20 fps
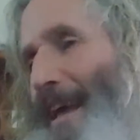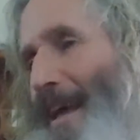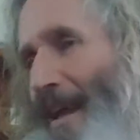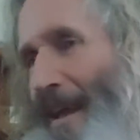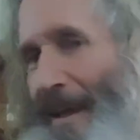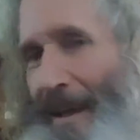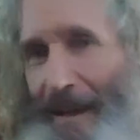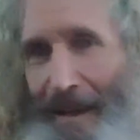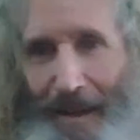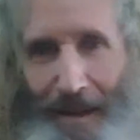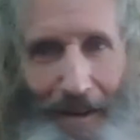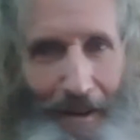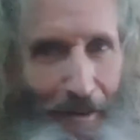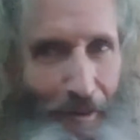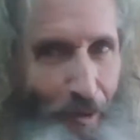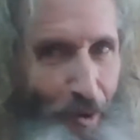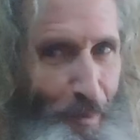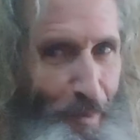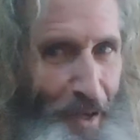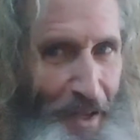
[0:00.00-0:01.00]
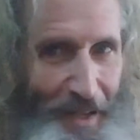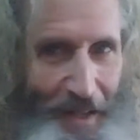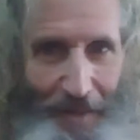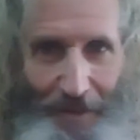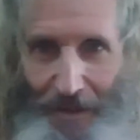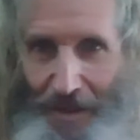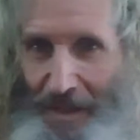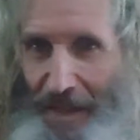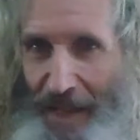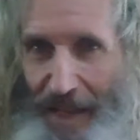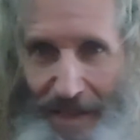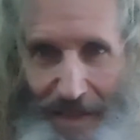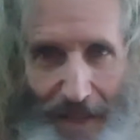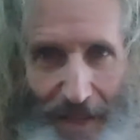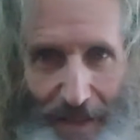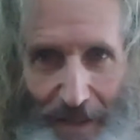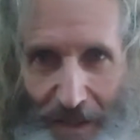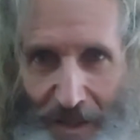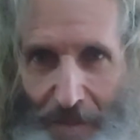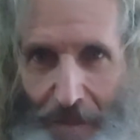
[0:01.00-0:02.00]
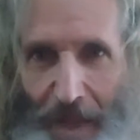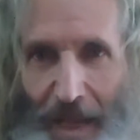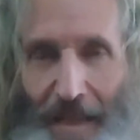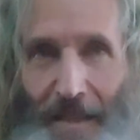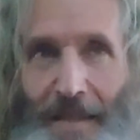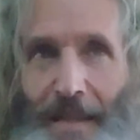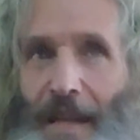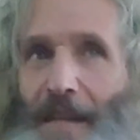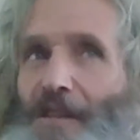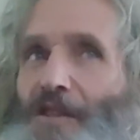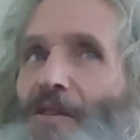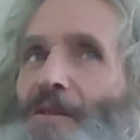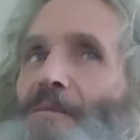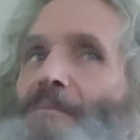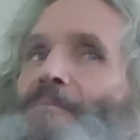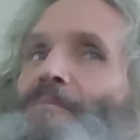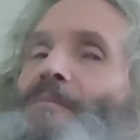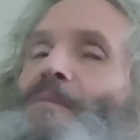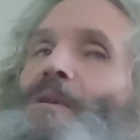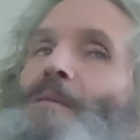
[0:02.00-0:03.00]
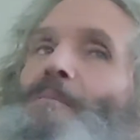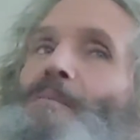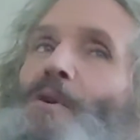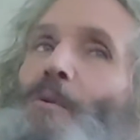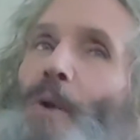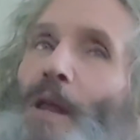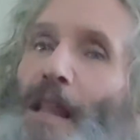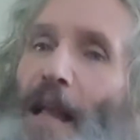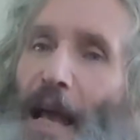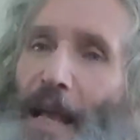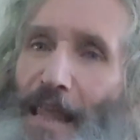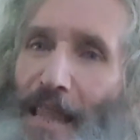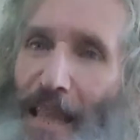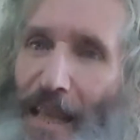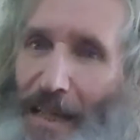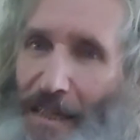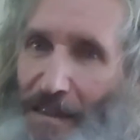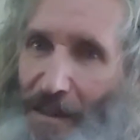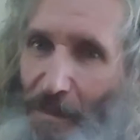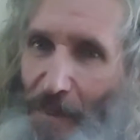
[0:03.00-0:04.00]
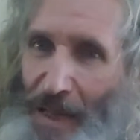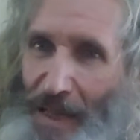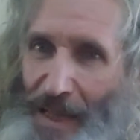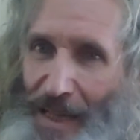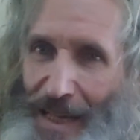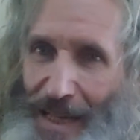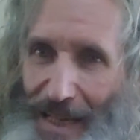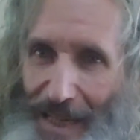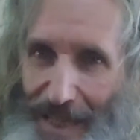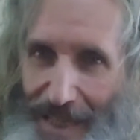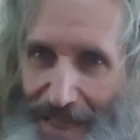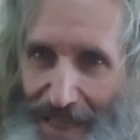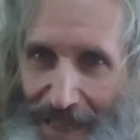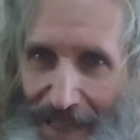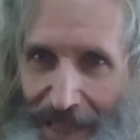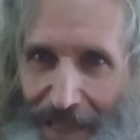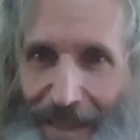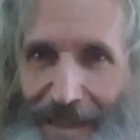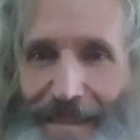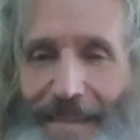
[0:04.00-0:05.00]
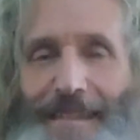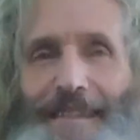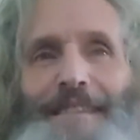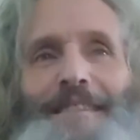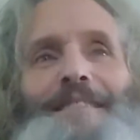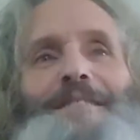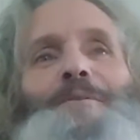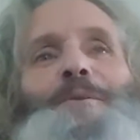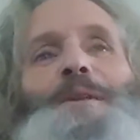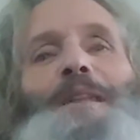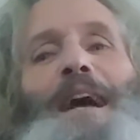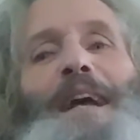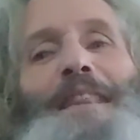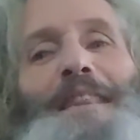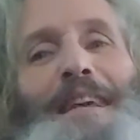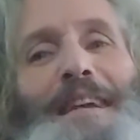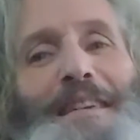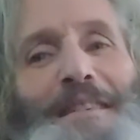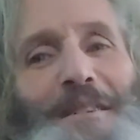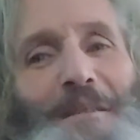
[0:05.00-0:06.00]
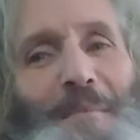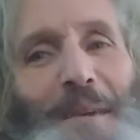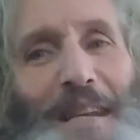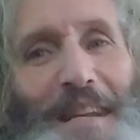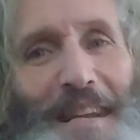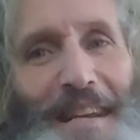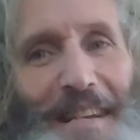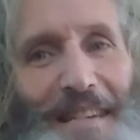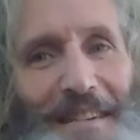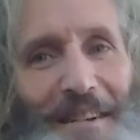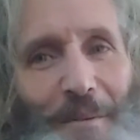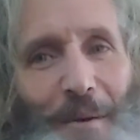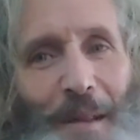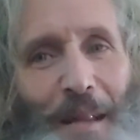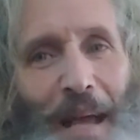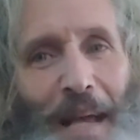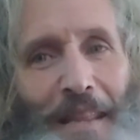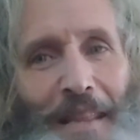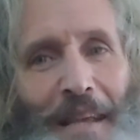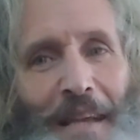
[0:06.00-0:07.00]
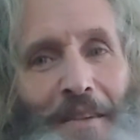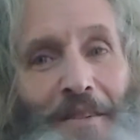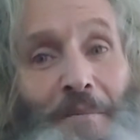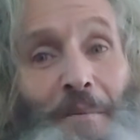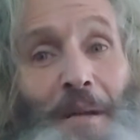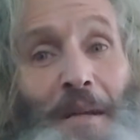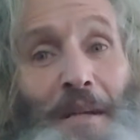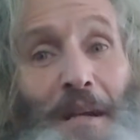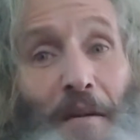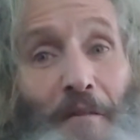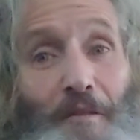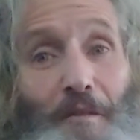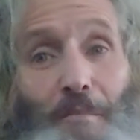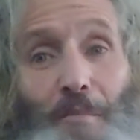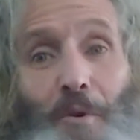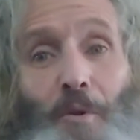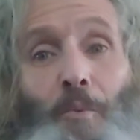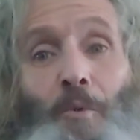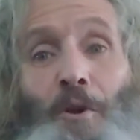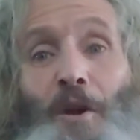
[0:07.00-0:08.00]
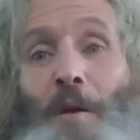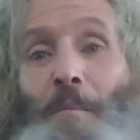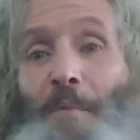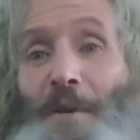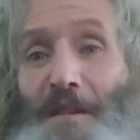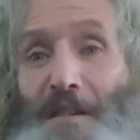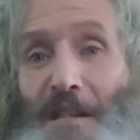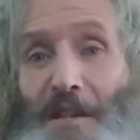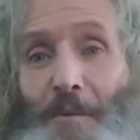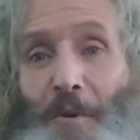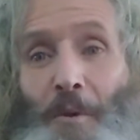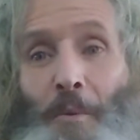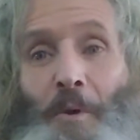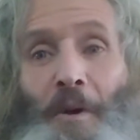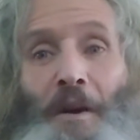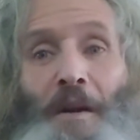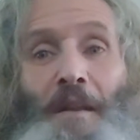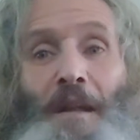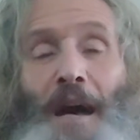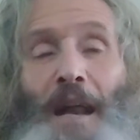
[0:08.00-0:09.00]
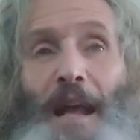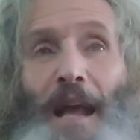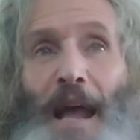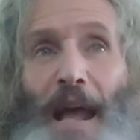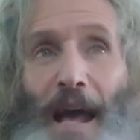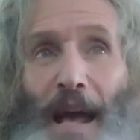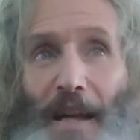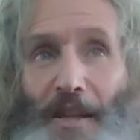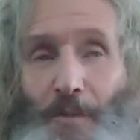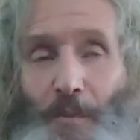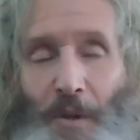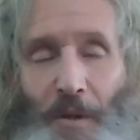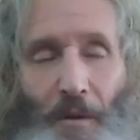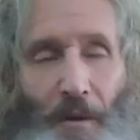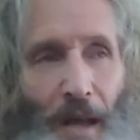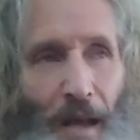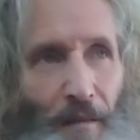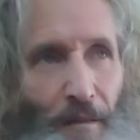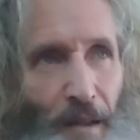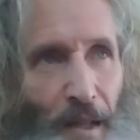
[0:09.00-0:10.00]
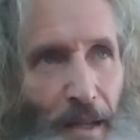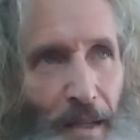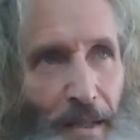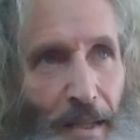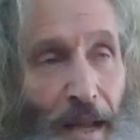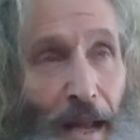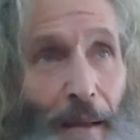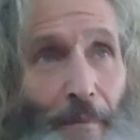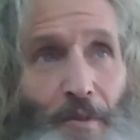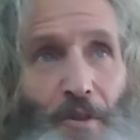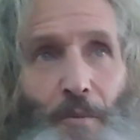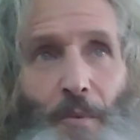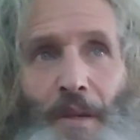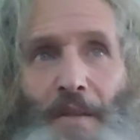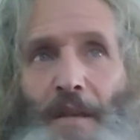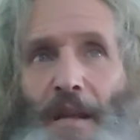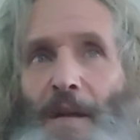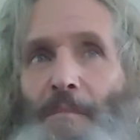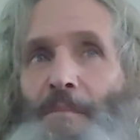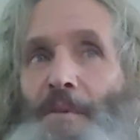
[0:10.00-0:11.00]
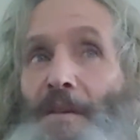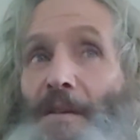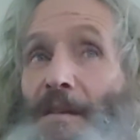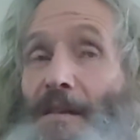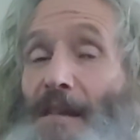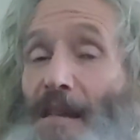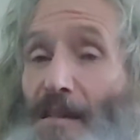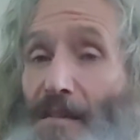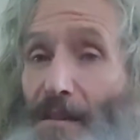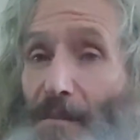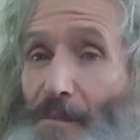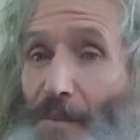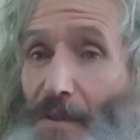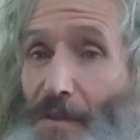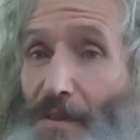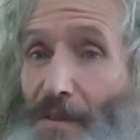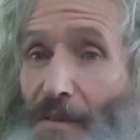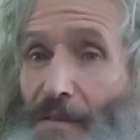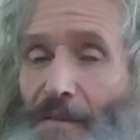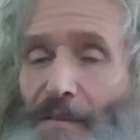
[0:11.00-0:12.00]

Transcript: Everybody understands that doesn't make sense, but we like things to be easy. We like things to be easy. We like things to be comfortable. We're busy. We wear a lot of hats. We don't have a lot of time, so we set up these systems